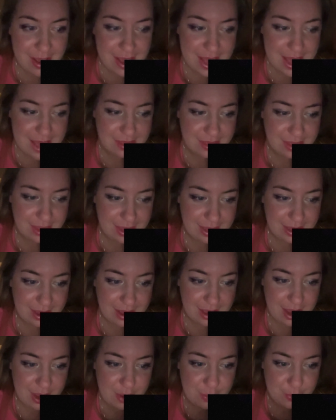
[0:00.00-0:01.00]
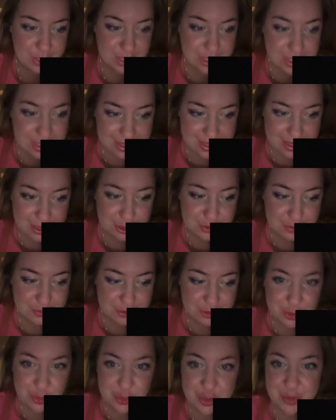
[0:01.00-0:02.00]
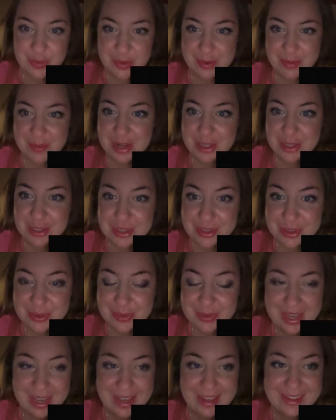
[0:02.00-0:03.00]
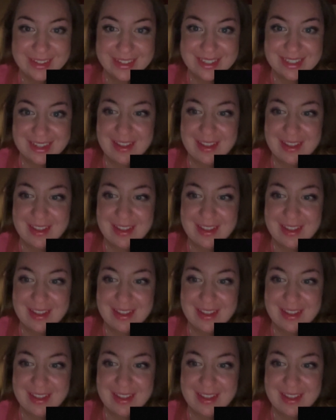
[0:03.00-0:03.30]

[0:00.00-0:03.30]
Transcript: and like I went to the edge of the street with my suitcase,